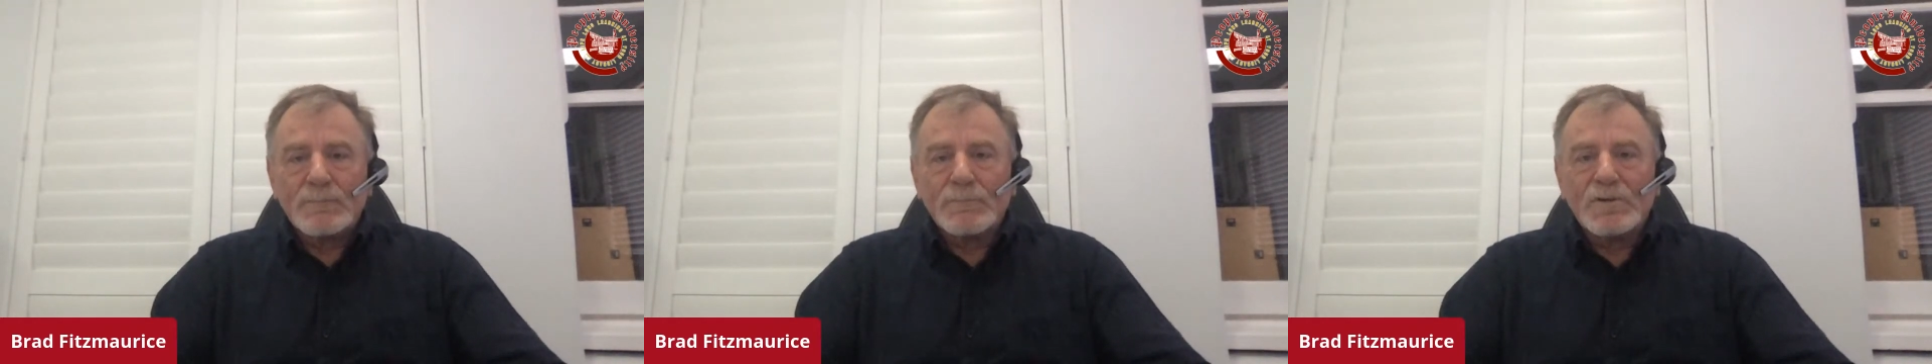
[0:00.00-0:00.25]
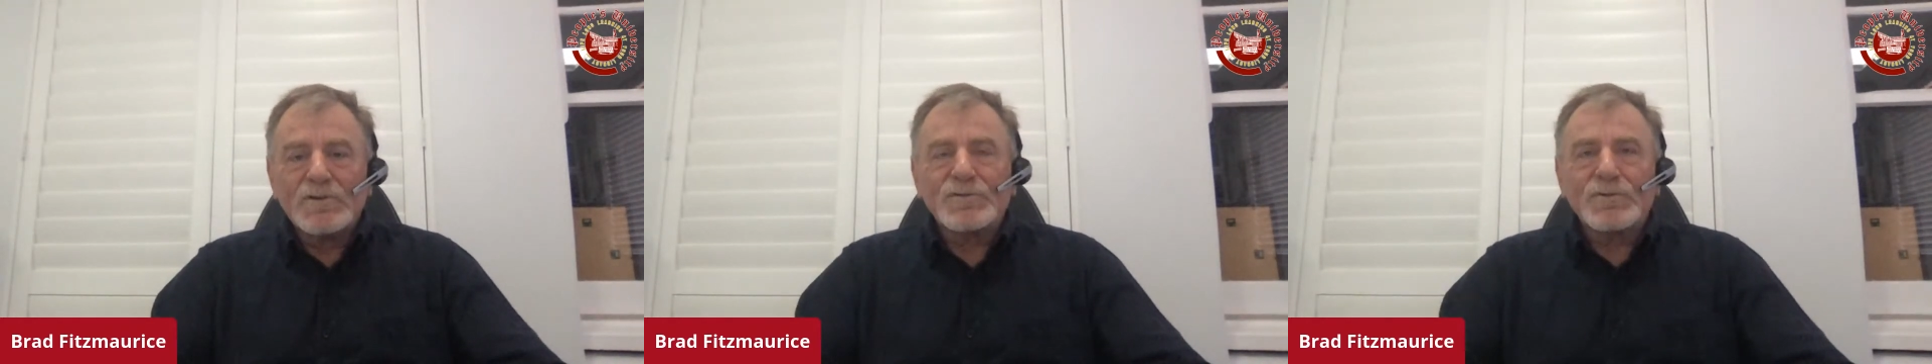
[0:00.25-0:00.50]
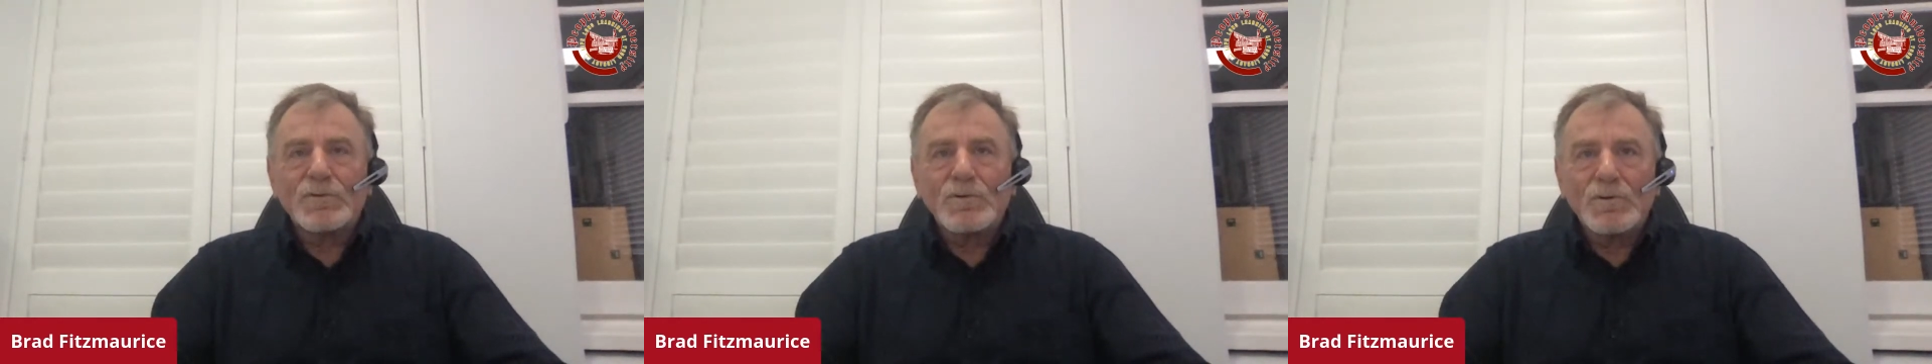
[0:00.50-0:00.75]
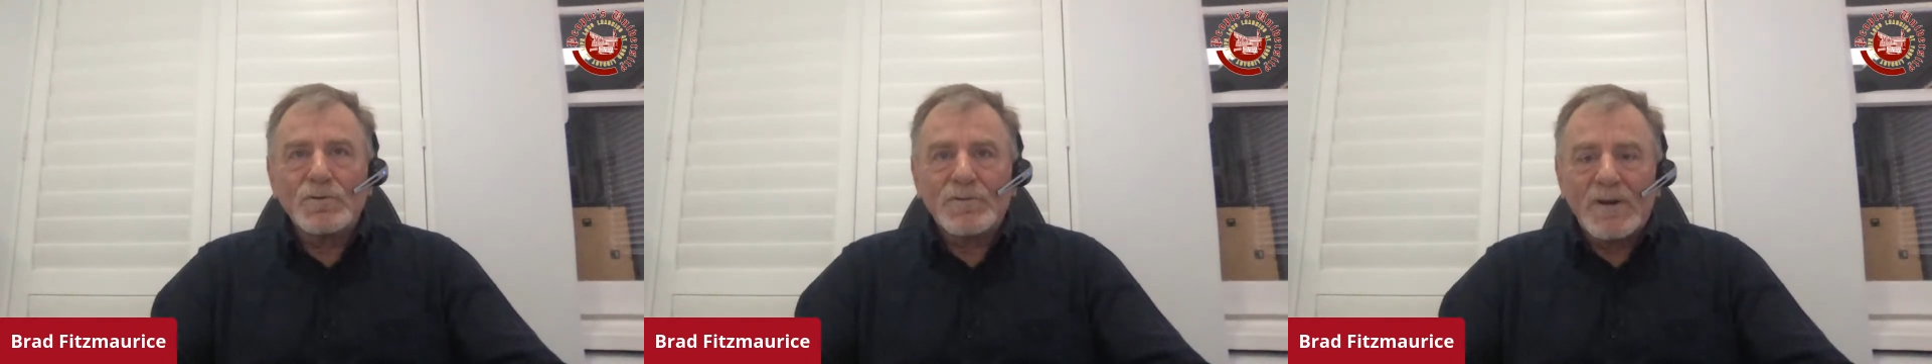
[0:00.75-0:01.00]
minstrel,
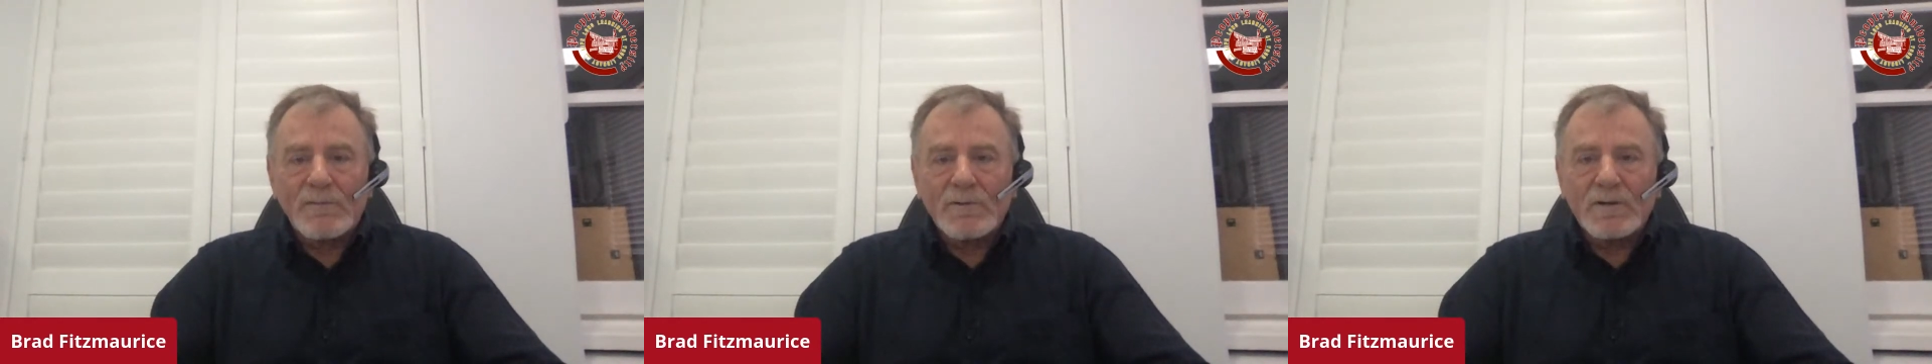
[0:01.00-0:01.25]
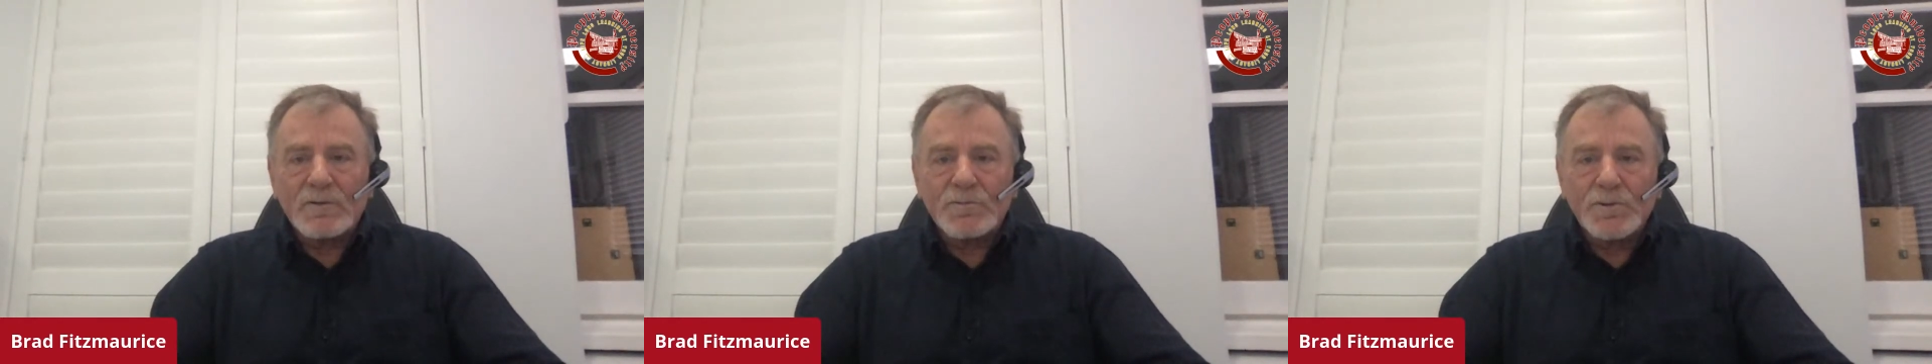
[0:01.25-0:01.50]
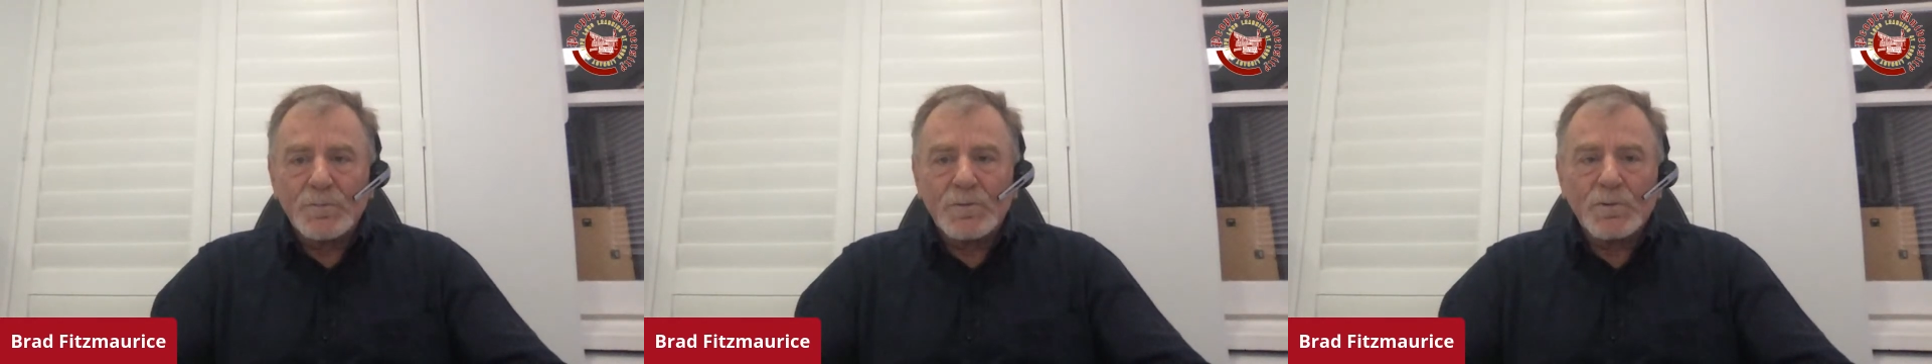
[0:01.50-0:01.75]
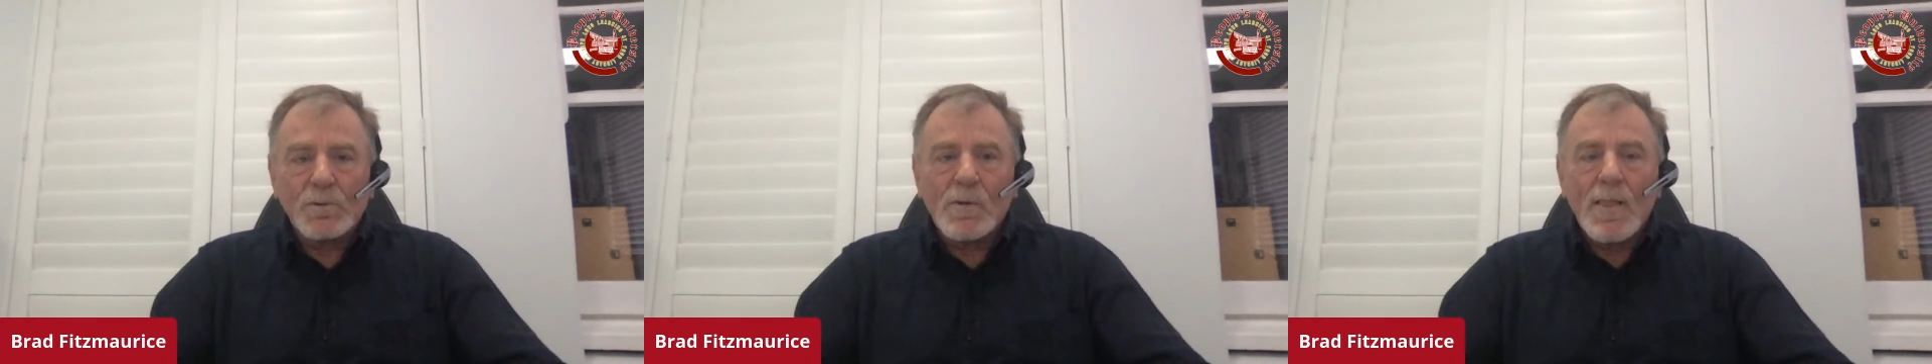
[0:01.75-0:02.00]
or travelling
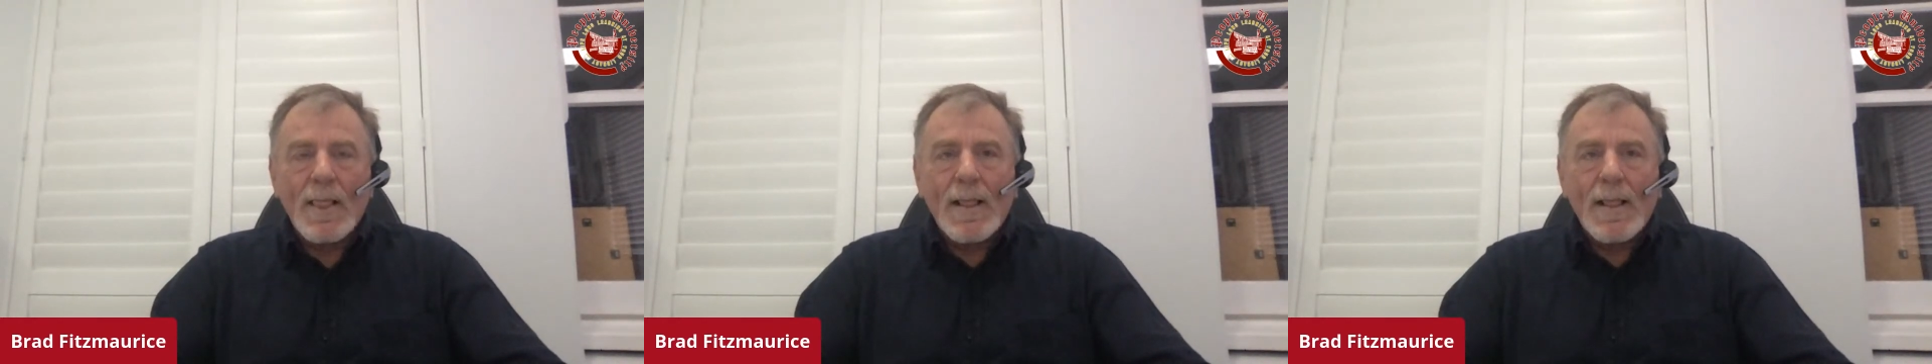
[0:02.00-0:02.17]
troubadour,